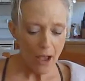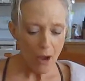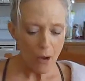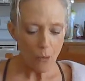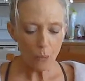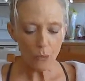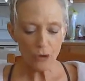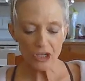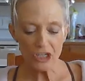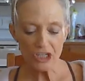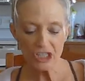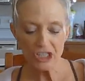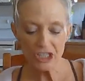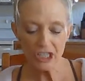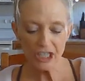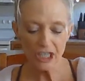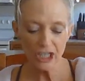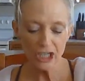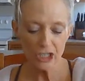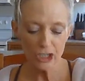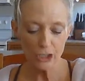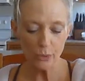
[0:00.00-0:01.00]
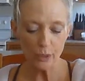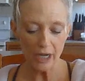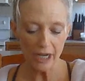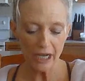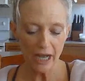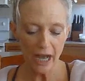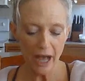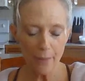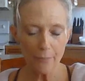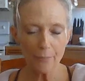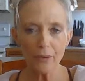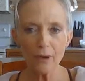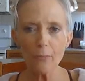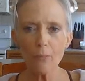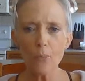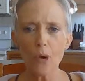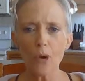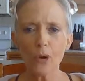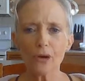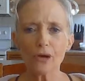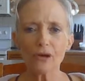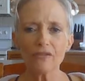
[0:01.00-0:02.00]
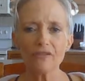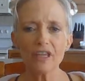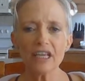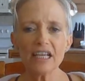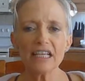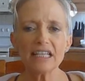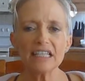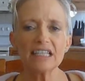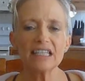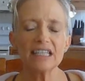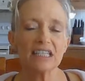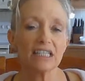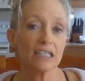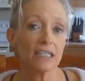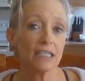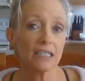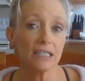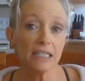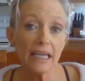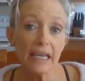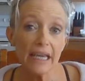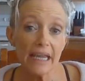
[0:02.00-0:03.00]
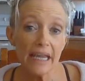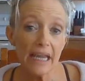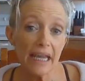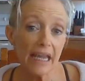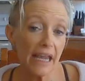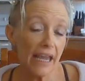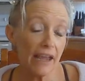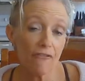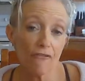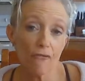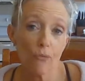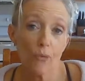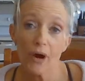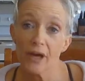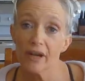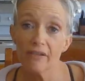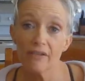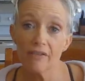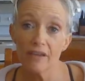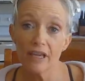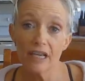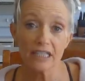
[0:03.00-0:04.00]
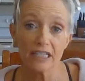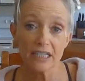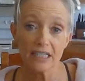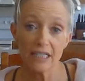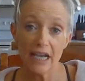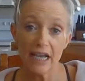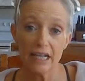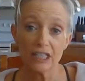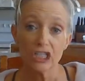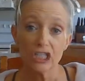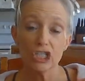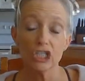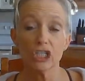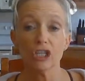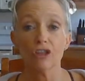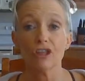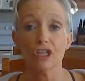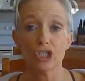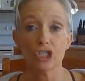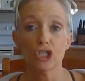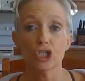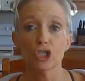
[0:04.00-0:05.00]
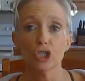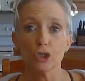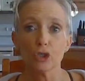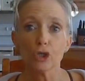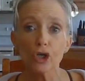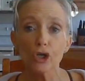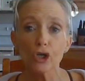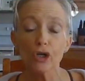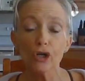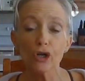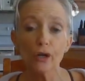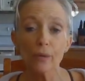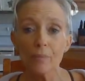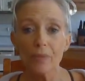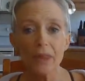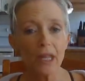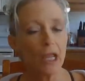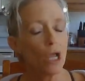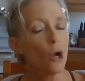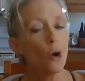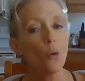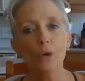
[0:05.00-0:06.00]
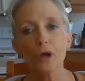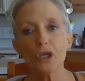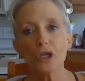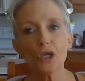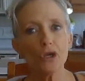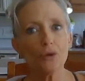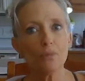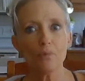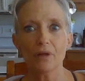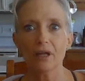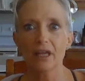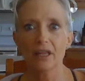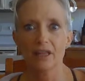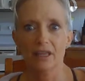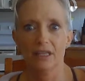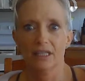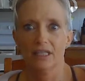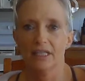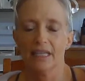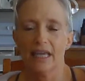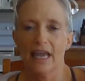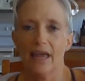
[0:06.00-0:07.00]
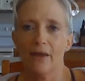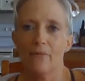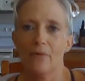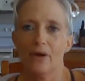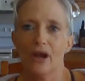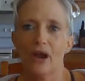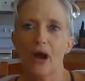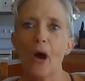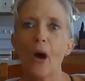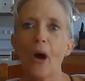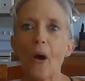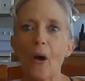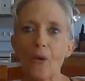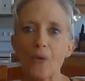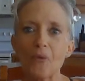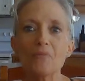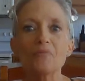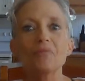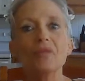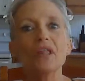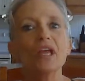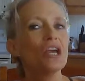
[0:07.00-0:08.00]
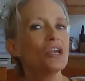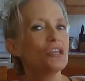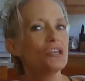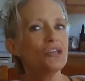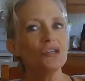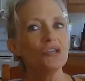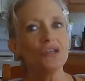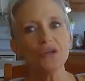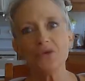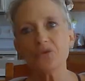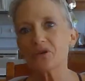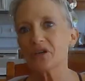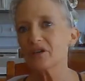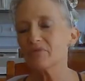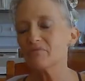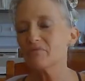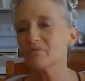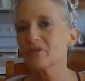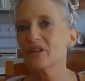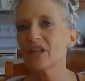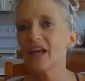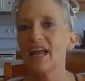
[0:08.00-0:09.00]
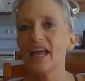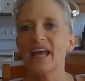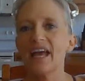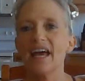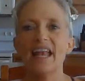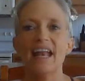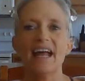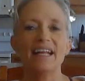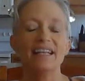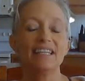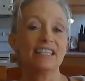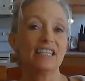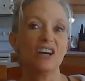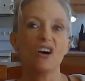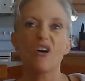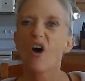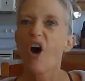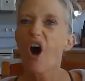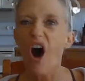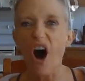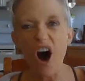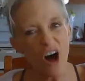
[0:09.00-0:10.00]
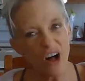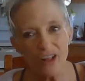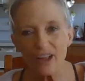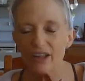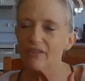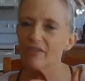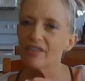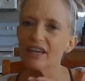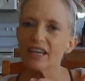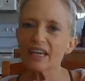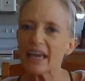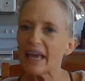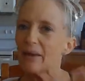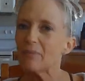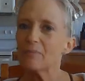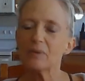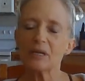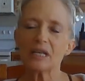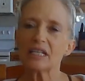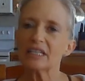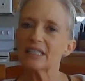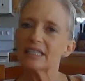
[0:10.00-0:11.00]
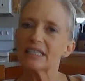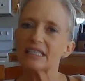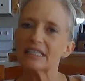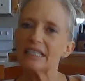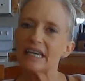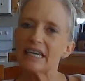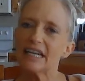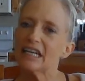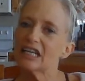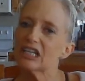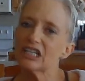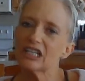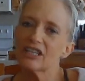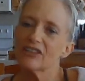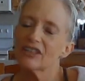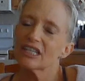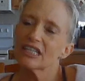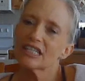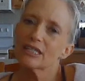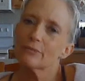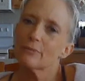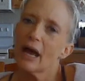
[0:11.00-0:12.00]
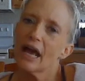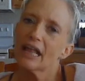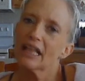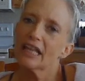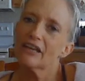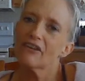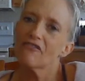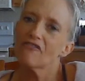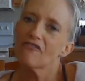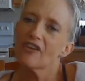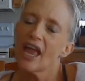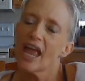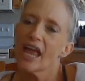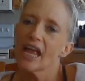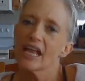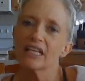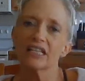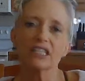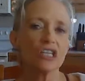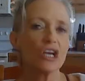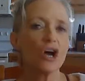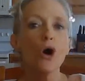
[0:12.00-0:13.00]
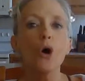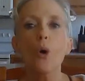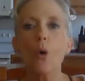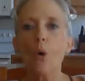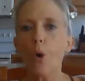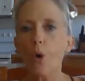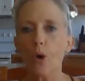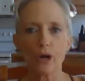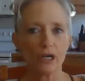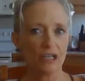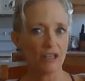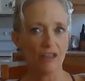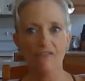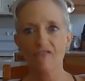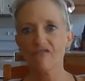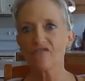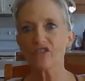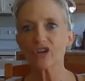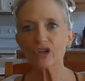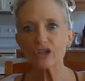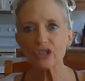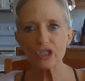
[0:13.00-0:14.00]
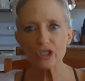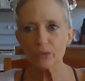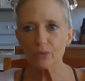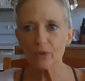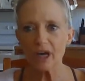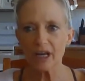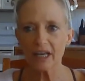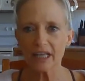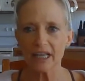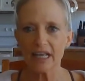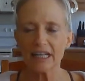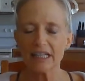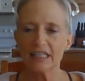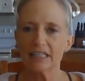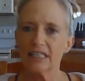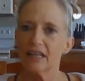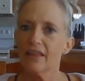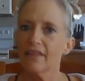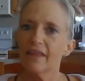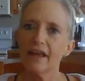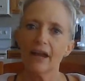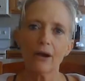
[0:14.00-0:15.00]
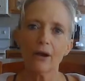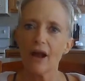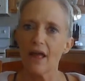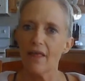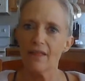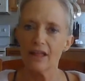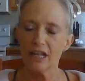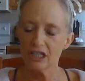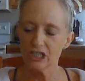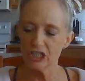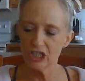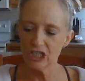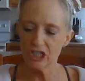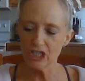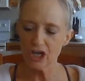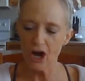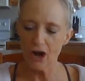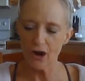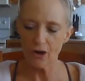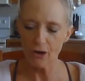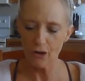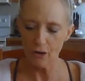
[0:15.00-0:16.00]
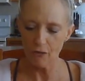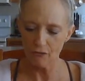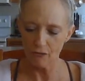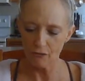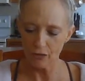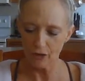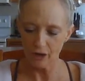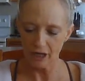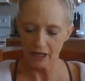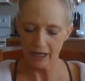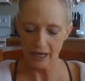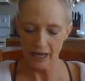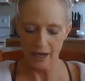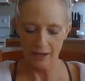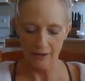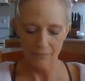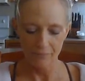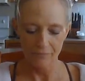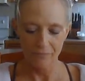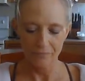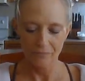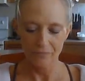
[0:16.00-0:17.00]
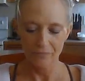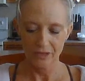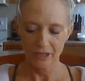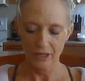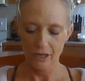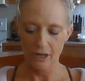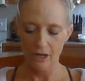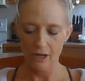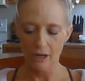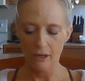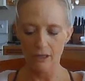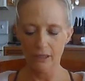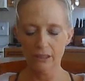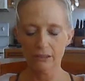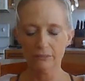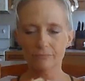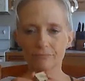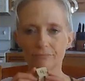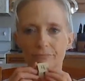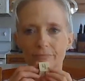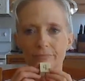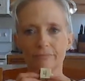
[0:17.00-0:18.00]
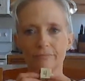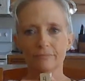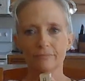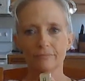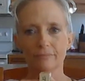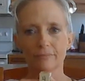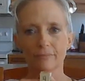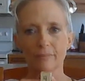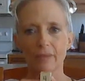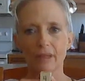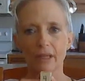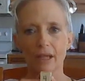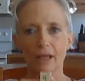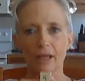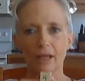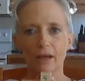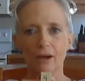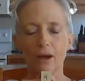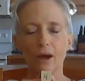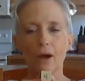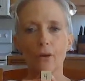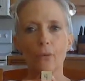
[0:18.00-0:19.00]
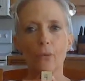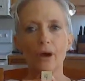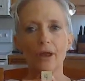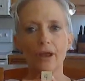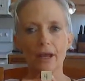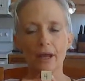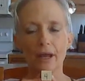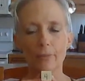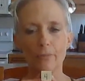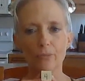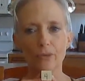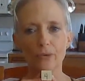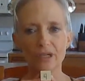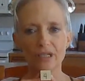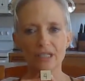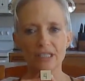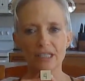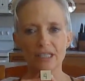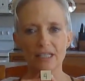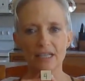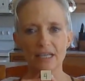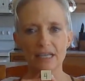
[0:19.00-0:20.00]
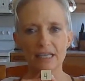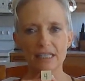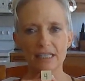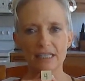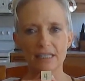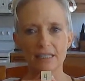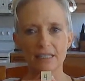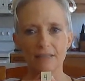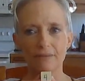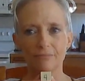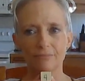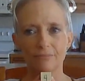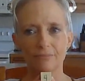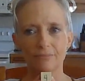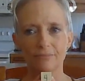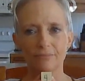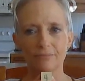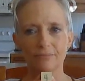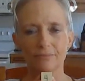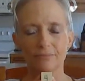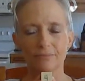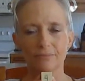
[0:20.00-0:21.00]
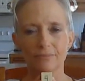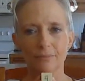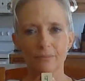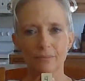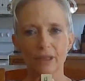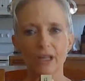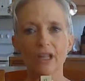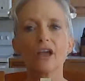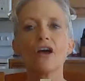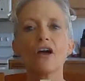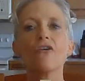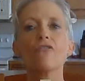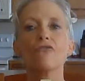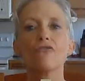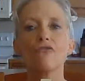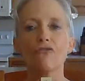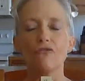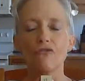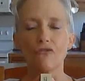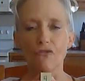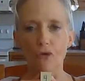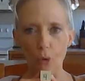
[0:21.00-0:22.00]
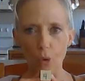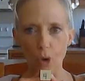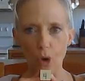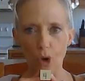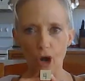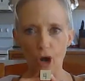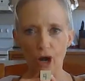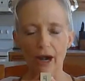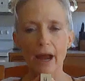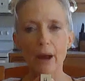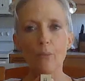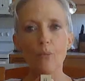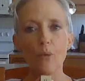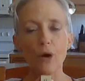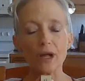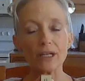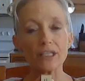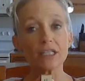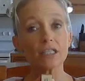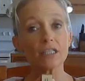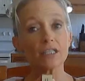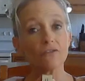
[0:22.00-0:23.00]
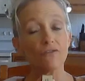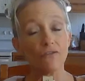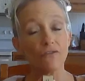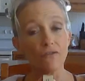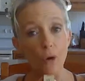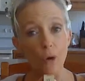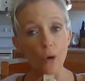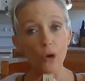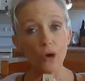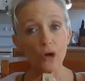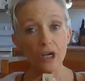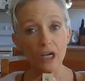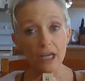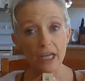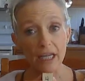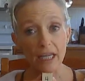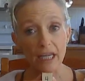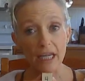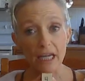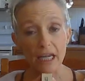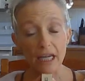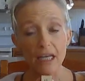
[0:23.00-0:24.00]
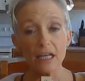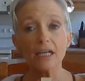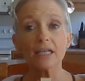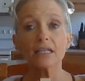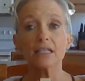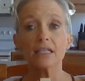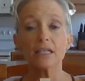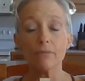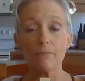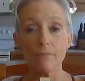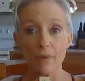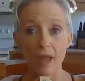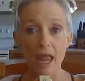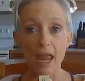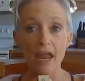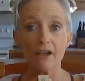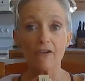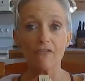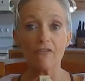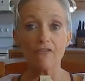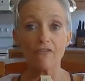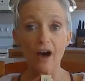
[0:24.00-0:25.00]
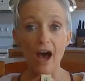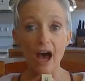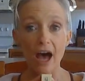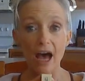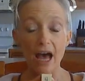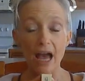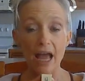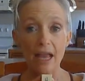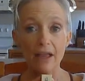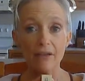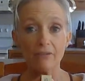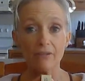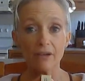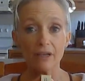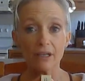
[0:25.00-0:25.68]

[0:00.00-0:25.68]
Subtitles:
We're just going to do a couple more of these to see if one of these gets to the circle. When you play this game at home, you can play it until all of the game pieces get into the smiley face, or the first one gets in there and then start over again. Oh, what number is this? 4. And what does 4 need to make 5?